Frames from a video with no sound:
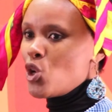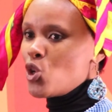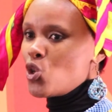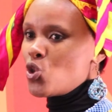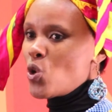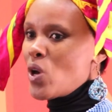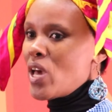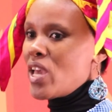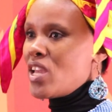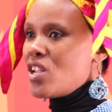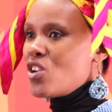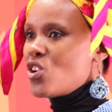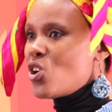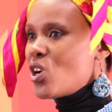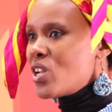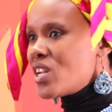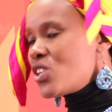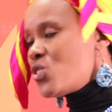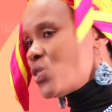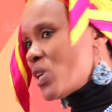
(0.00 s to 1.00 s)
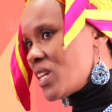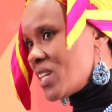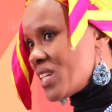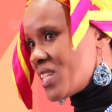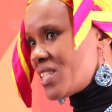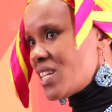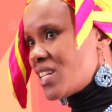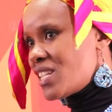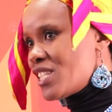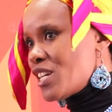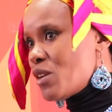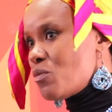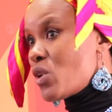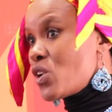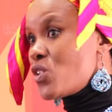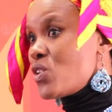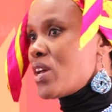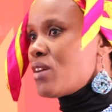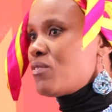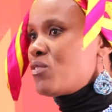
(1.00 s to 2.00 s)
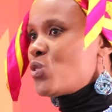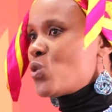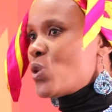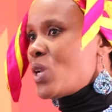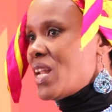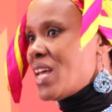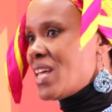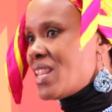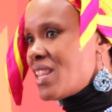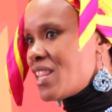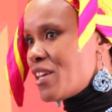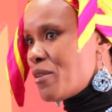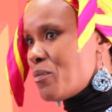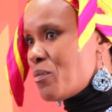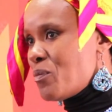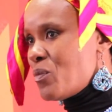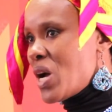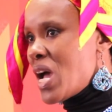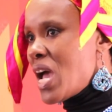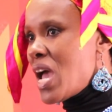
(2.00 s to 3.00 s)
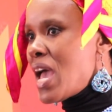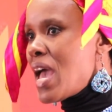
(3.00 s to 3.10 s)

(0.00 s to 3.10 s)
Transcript: So in order to understand someone, you have to learn them.